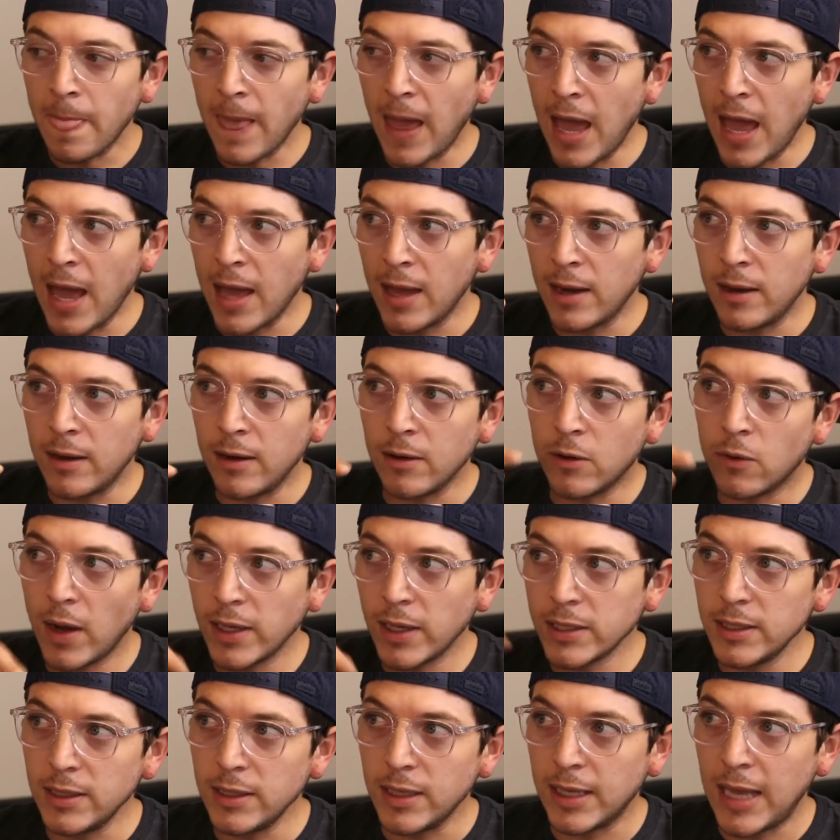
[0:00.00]
And
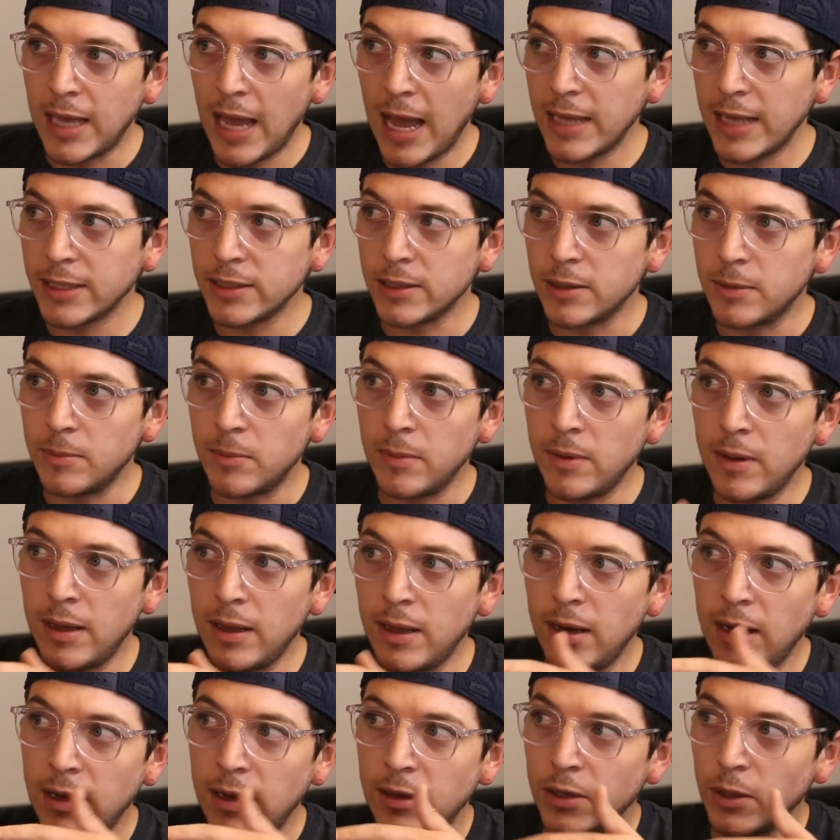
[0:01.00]
crossing the chasm
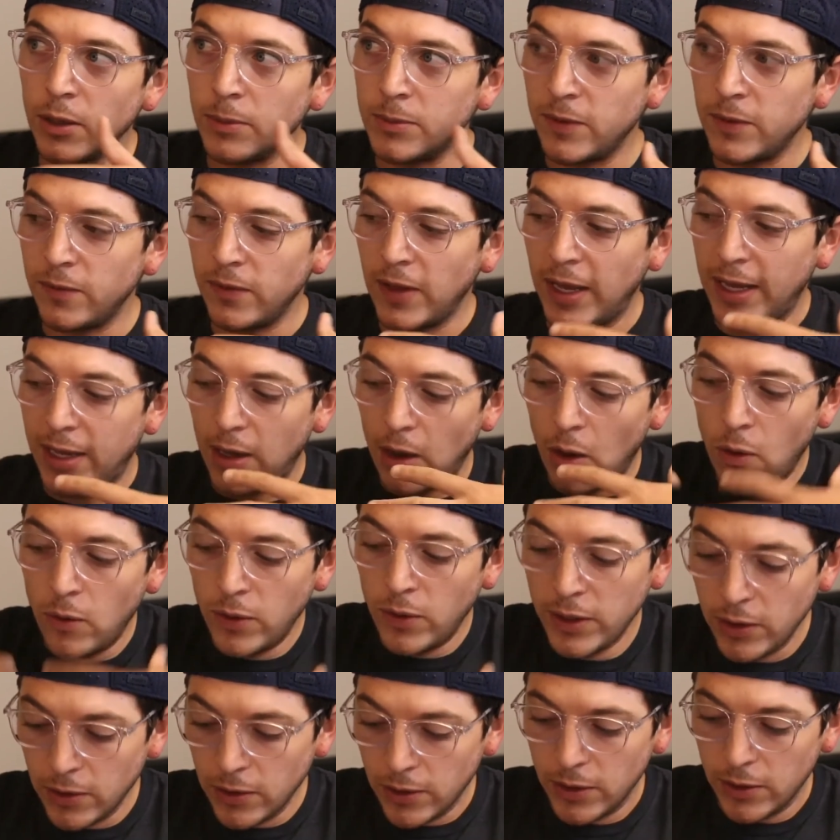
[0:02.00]
in terms of like
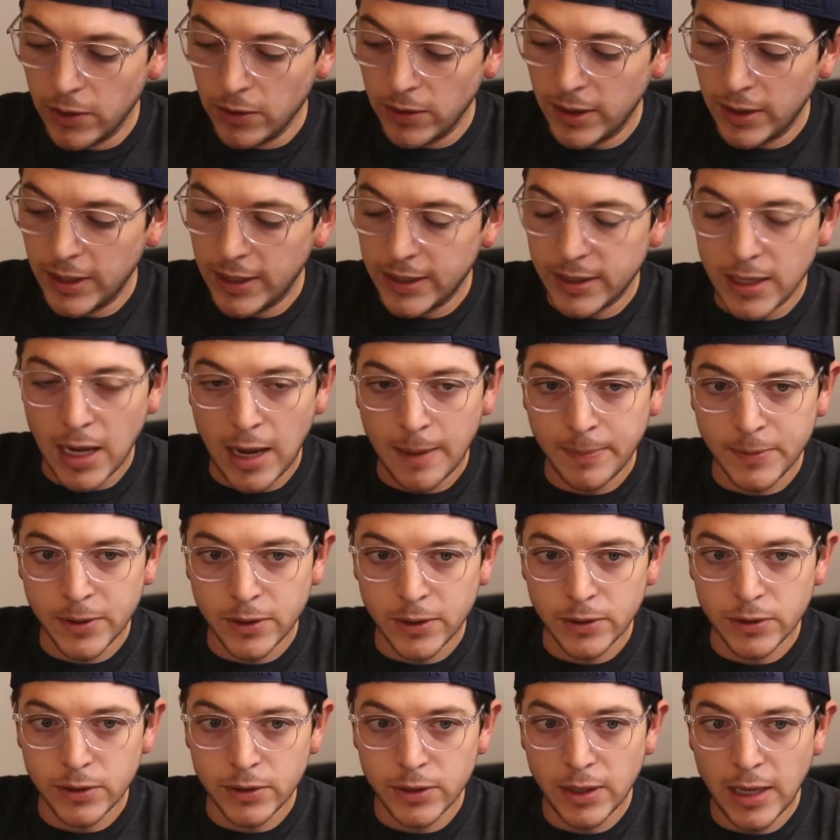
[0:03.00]
owning your early
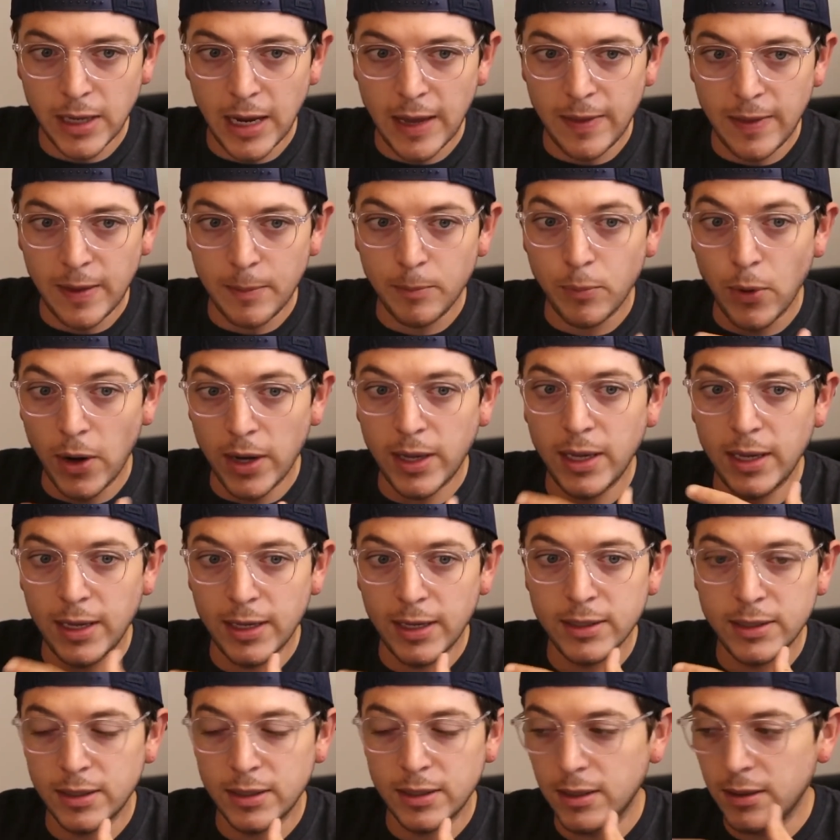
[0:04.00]
adopters and then breaking
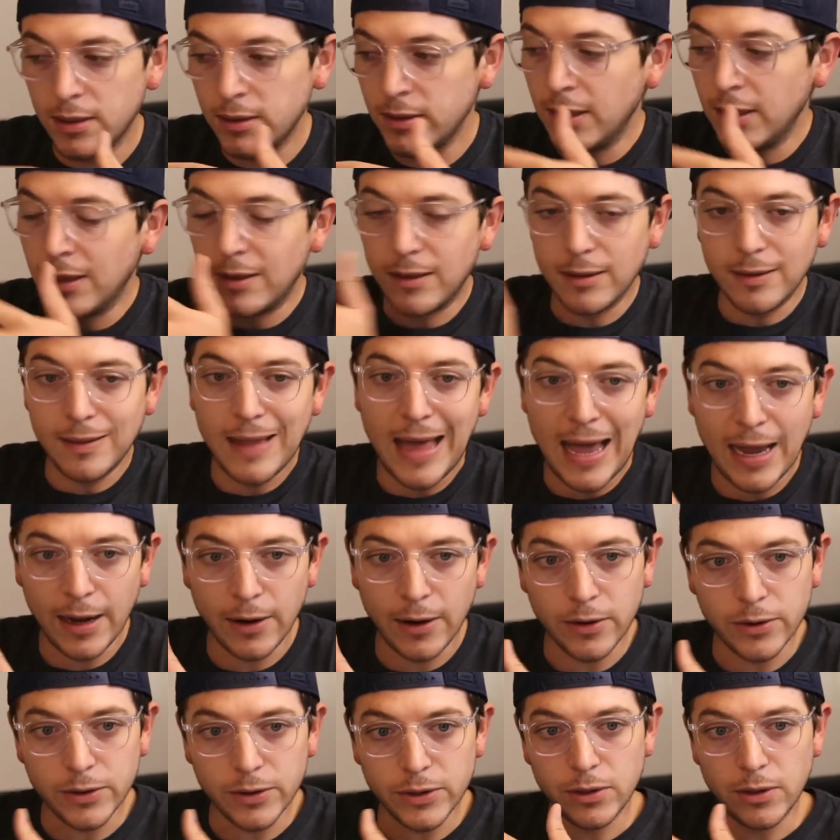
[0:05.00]
into the
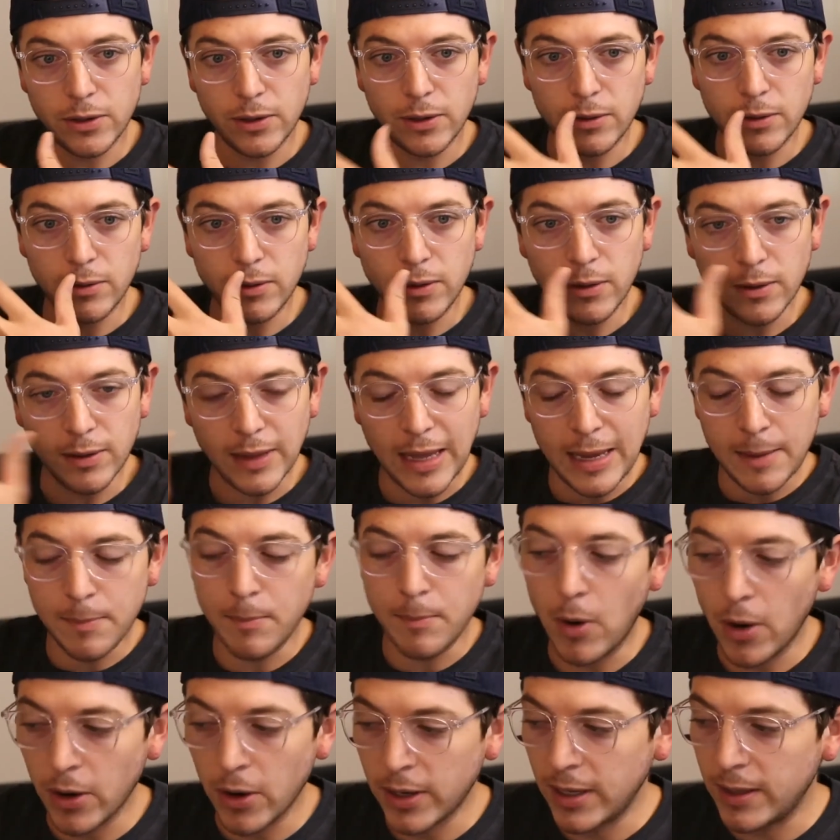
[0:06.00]
laggards, the late
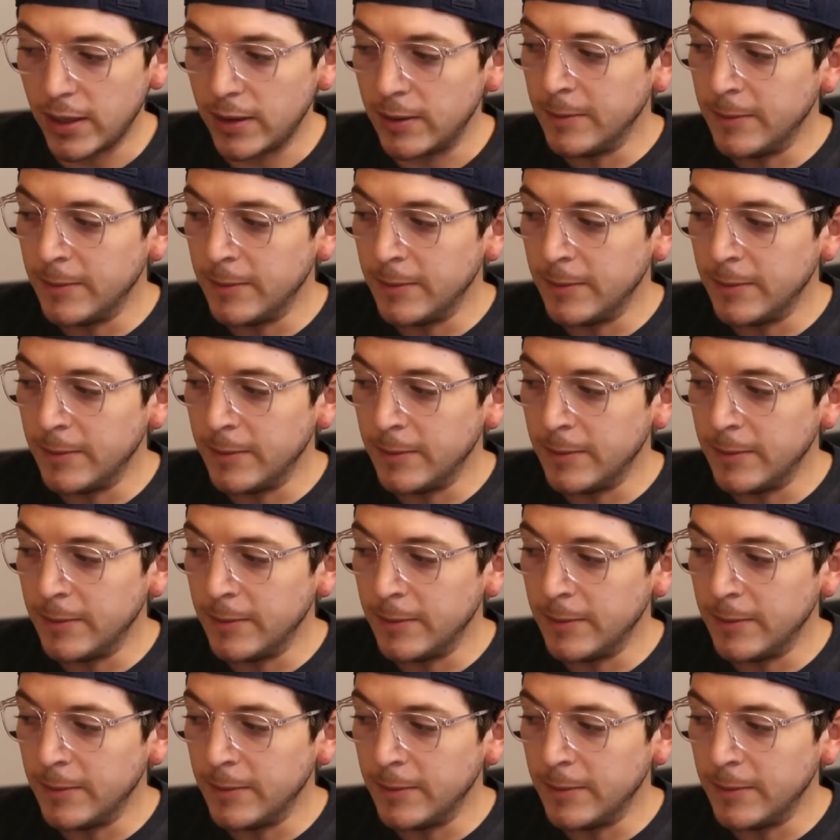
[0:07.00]
market.